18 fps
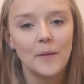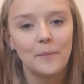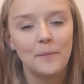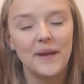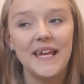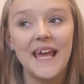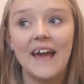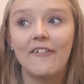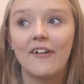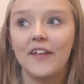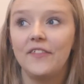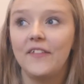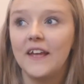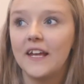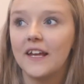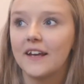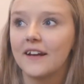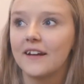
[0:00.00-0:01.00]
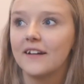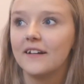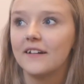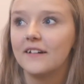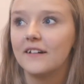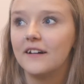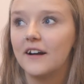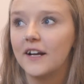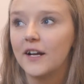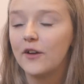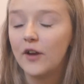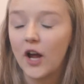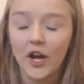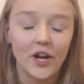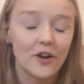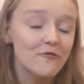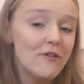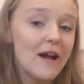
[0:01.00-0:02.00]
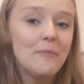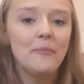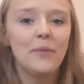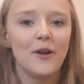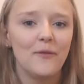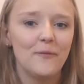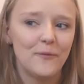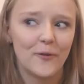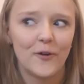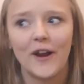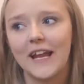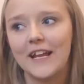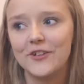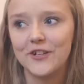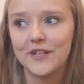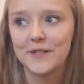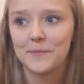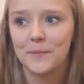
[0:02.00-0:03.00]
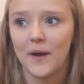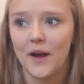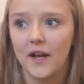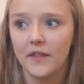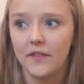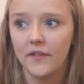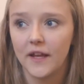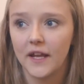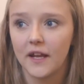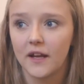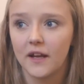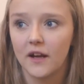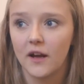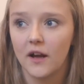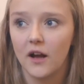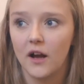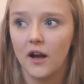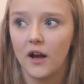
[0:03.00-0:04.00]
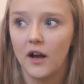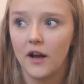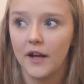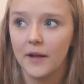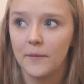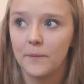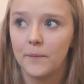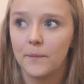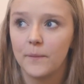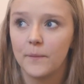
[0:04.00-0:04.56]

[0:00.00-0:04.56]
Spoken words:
But yeah, I think I can ramble on for ages, but I think I